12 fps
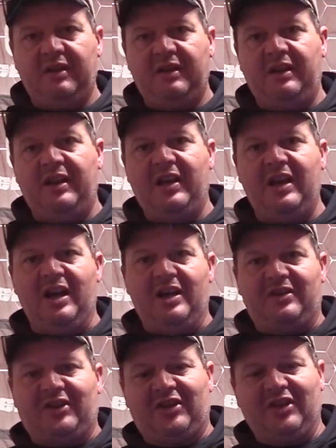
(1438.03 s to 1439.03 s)

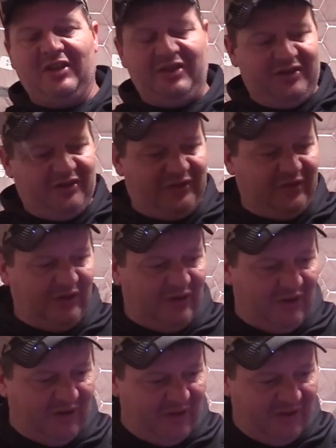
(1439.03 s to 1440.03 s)
Yes
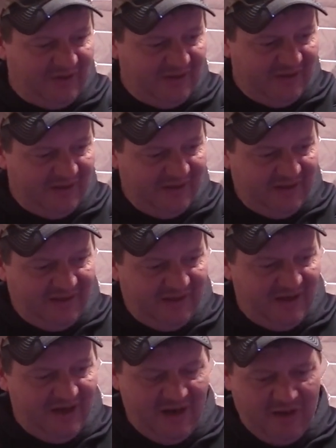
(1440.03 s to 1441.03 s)
sir.
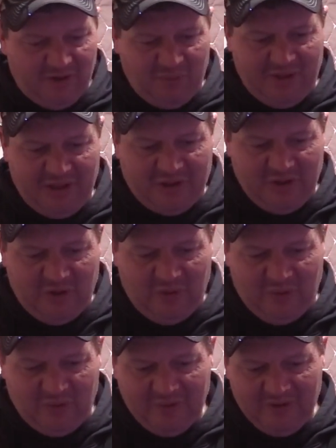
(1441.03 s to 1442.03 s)
Here we go.